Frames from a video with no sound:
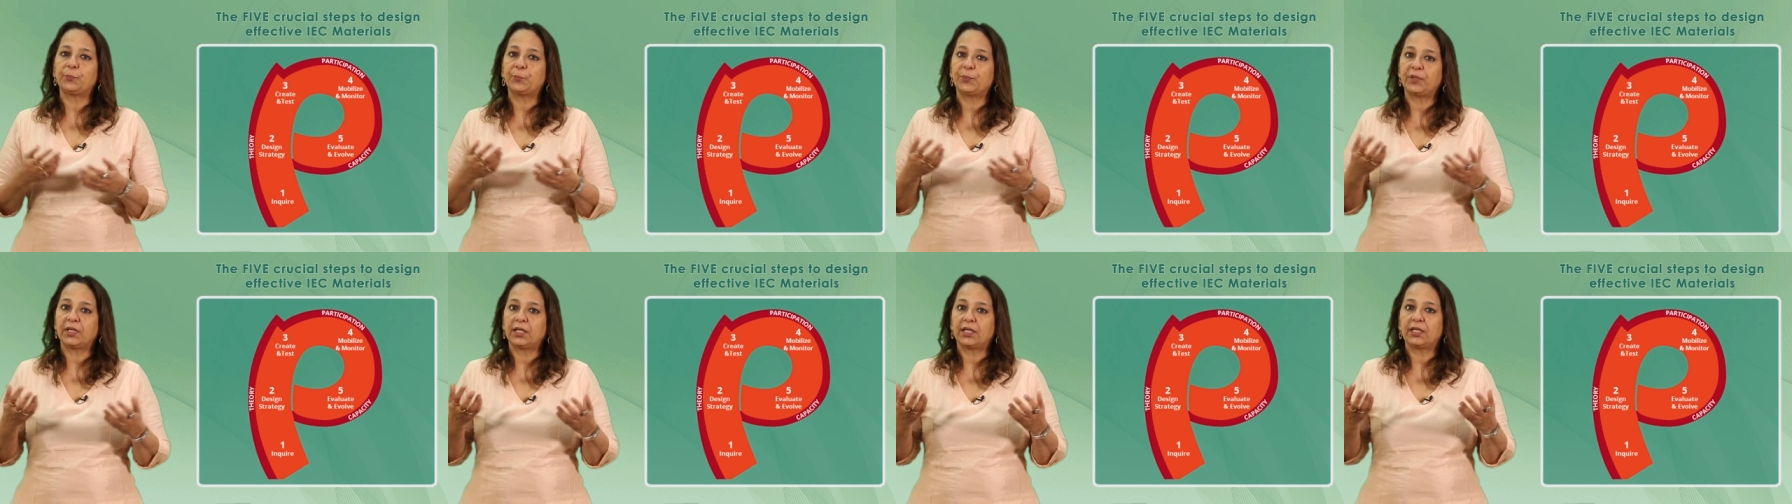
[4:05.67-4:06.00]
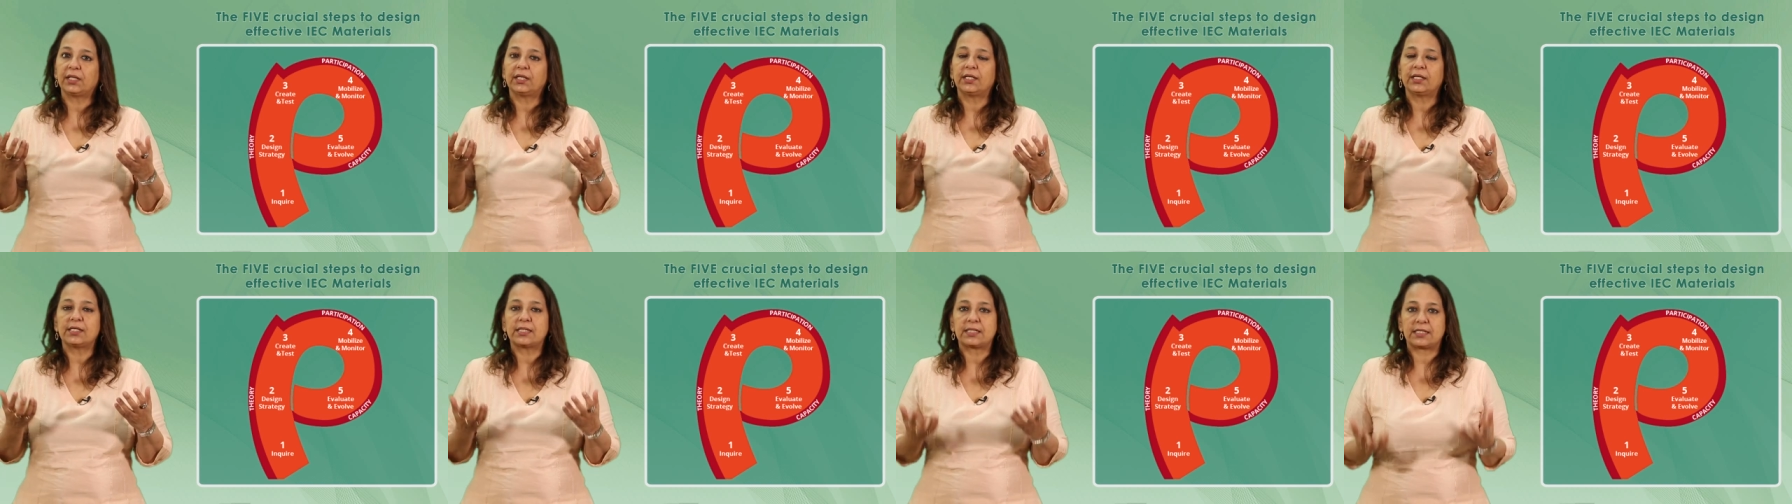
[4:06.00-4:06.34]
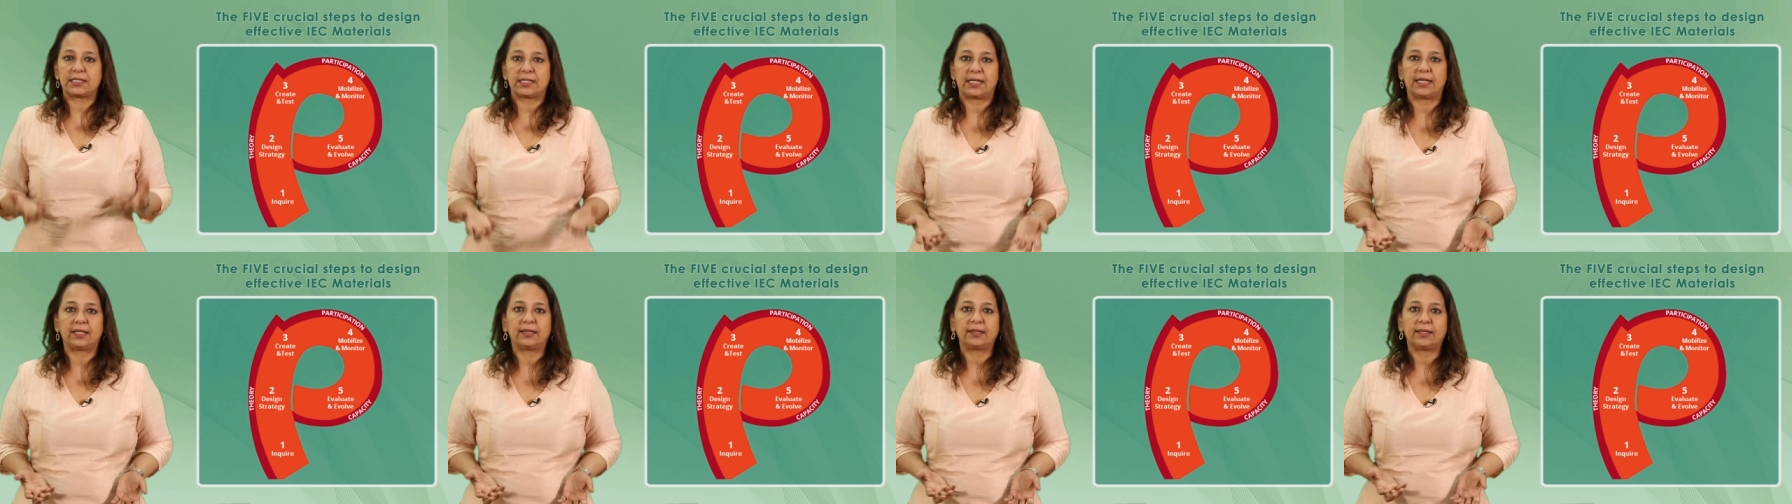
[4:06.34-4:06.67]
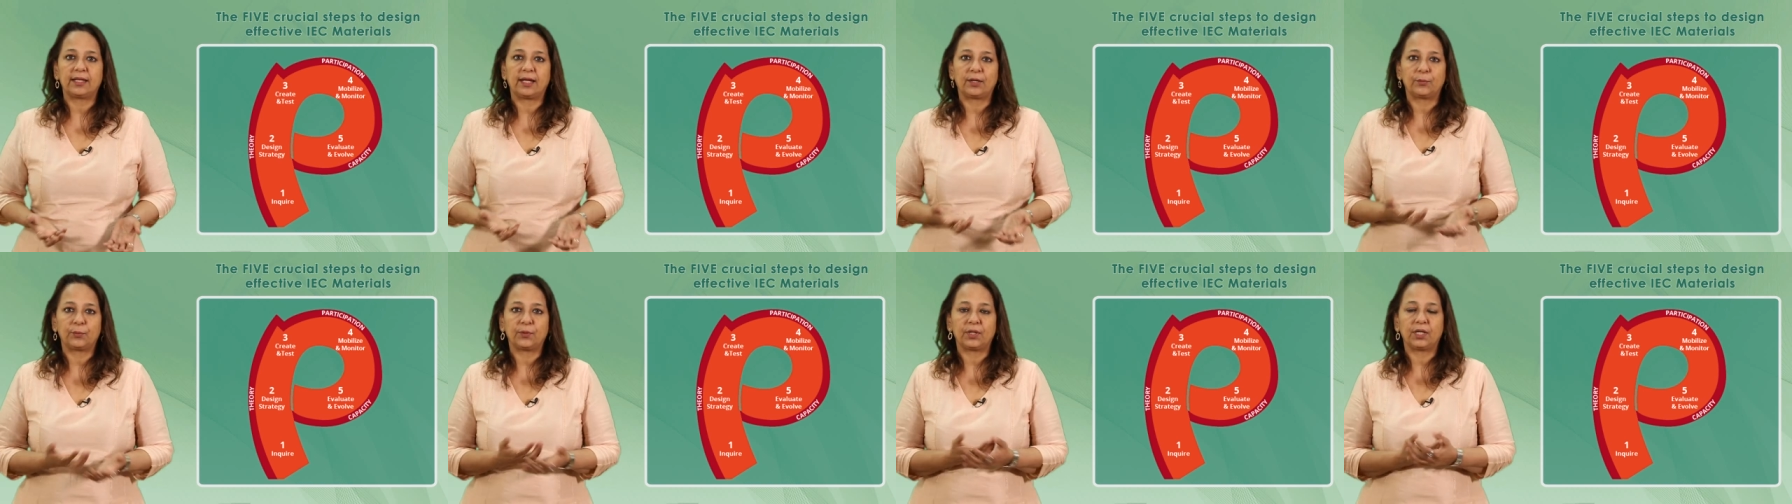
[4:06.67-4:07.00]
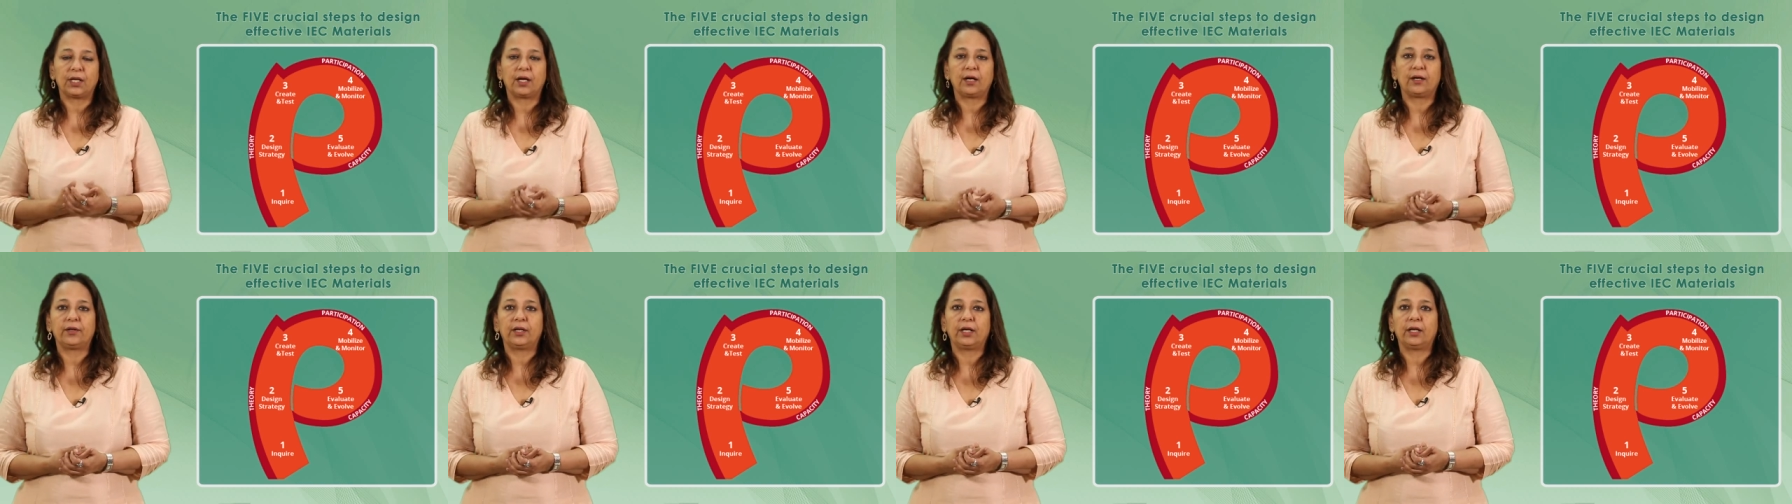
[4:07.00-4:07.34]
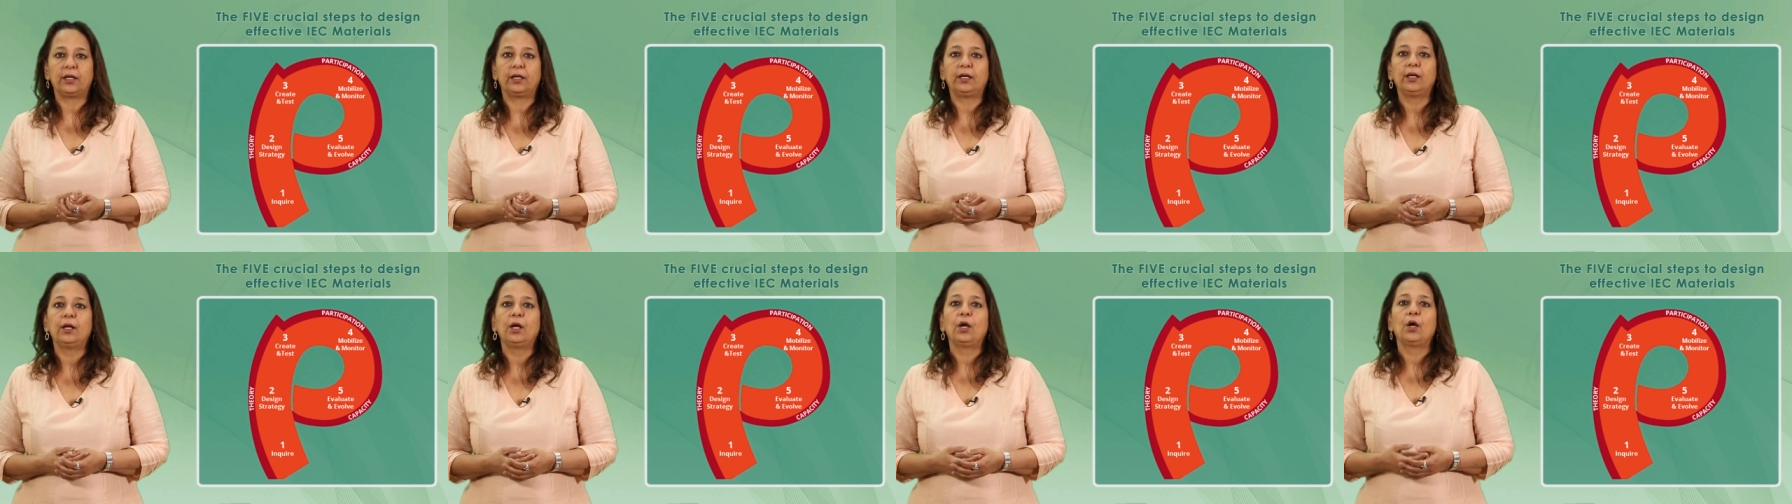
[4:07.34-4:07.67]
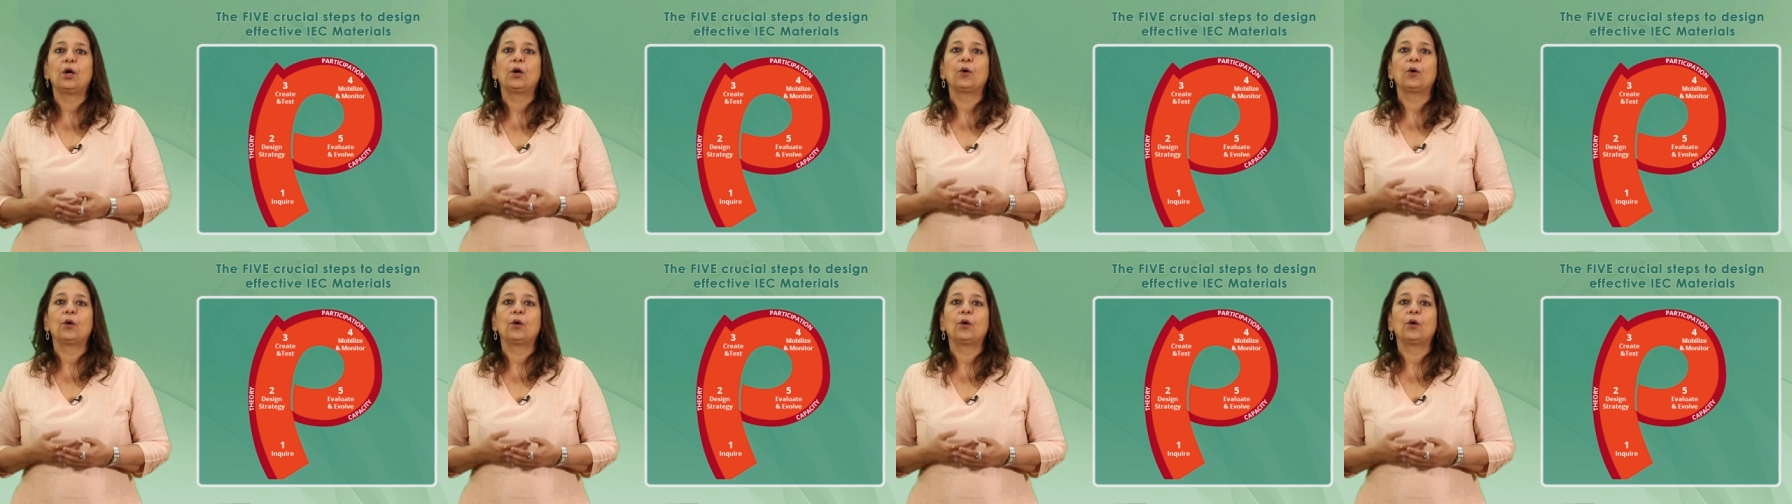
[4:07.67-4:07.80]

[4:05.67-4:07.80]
particular state that we are in,